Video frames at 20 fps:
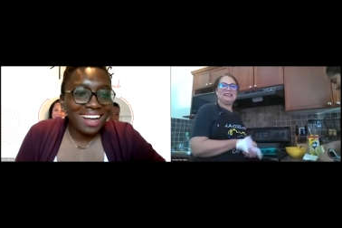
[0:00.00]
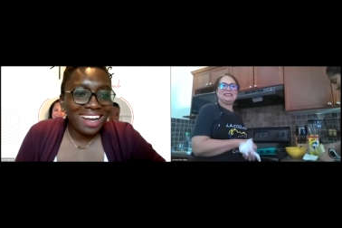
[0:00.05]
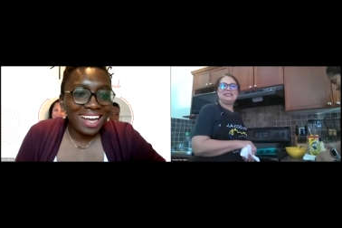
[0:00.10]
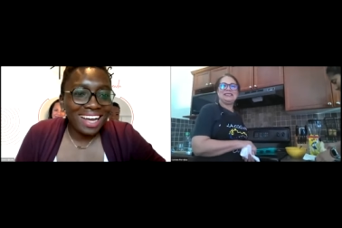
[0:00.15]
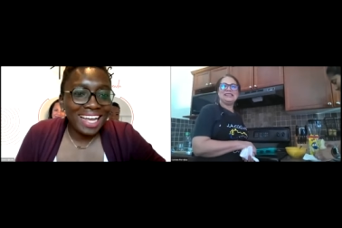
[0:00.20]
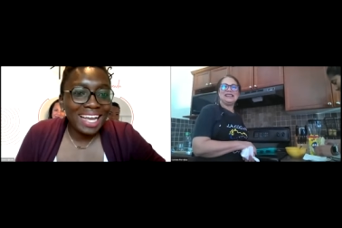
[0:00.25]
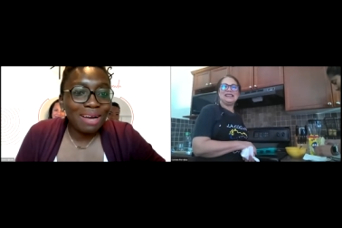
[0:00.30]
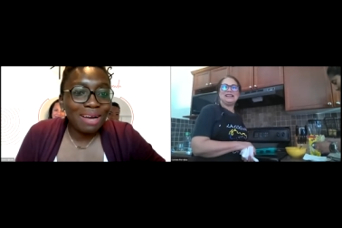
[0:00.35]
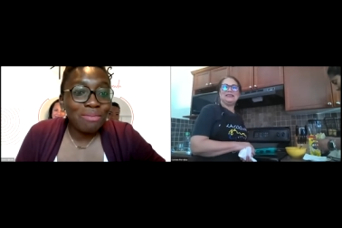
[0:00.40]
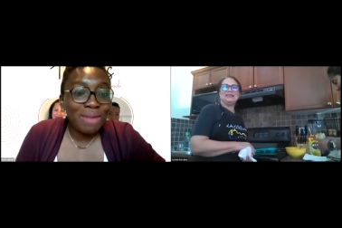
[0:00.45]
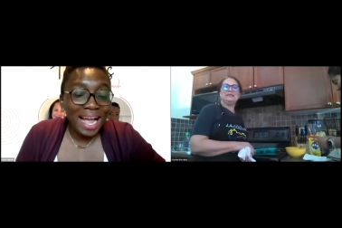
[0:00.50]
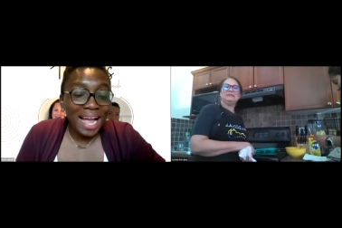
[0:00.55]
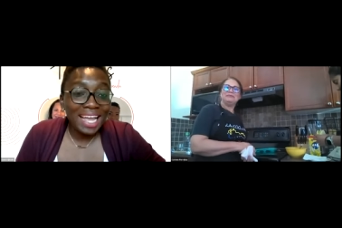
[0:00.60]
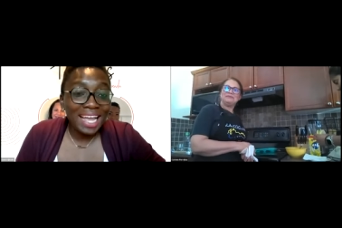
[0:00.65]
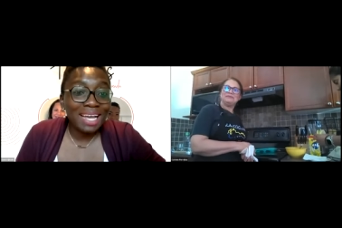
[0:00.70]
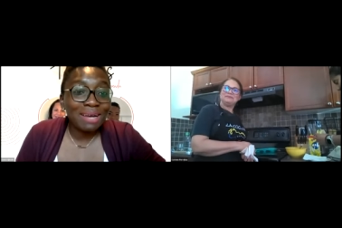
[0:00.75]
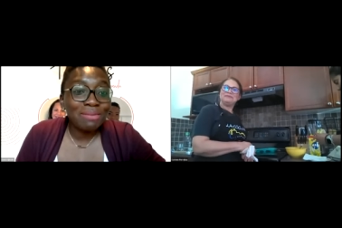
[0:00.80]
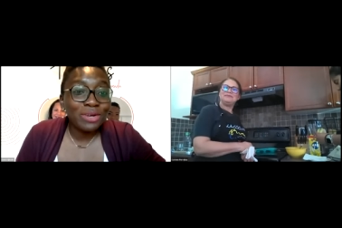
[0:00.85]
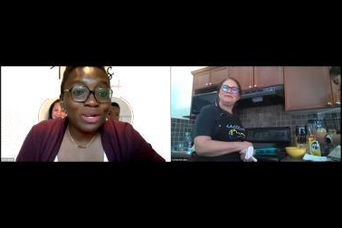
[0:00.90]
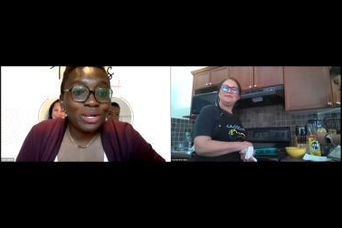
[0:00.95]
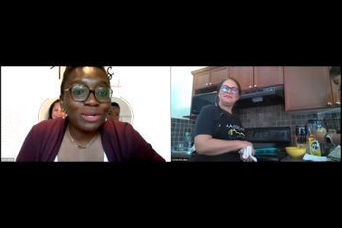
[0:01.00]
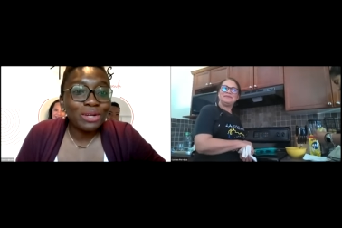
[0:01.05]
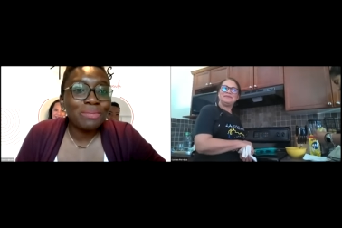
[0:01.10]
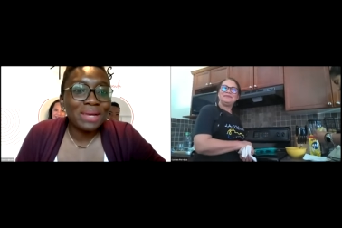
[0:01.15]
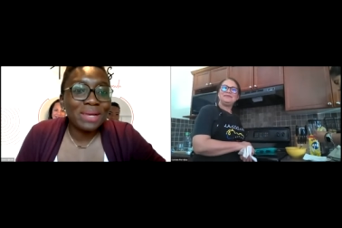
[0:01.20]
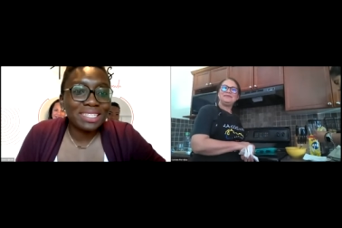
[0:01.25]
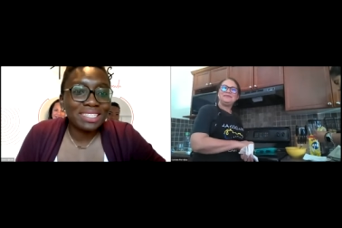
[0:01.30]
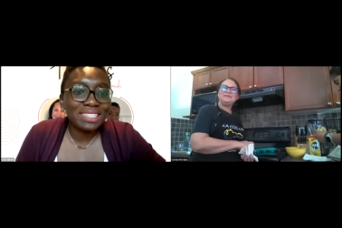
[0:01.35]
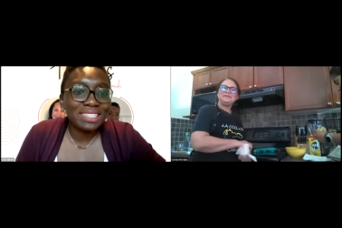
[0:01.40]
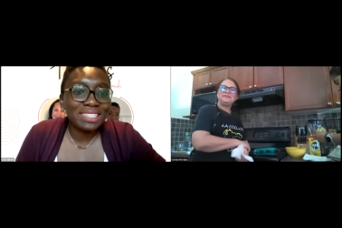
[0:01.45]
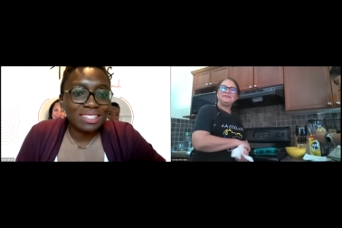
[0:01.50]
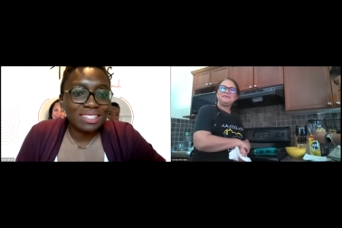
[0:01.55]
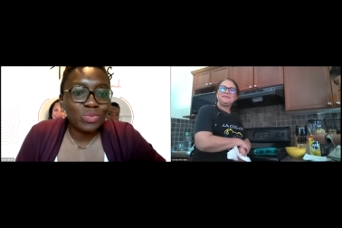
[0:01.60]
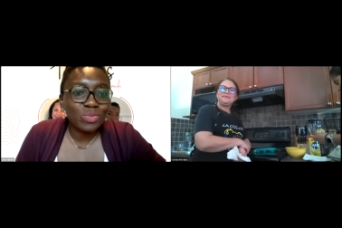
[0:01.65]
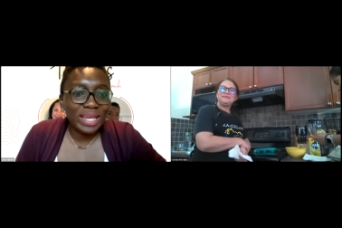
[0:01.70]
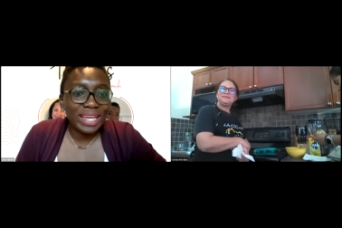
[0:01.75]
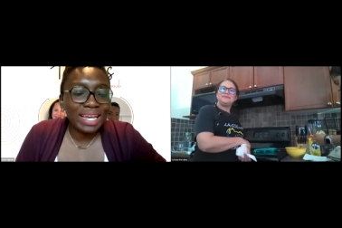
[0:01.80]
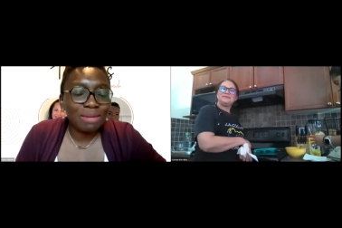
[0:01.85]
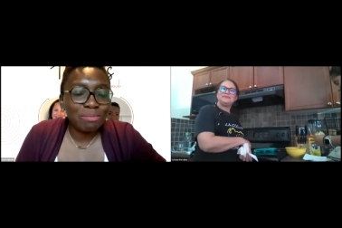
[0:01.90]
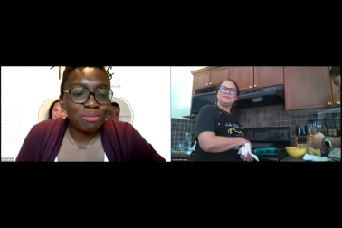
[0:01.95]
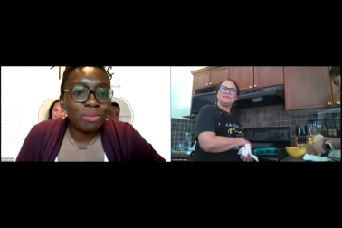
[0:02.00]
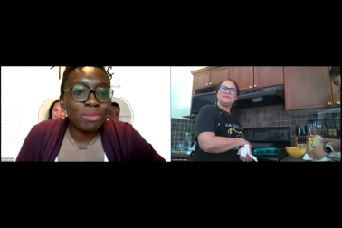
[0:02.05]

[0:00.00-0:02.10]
I am I am gonna make this this weekend.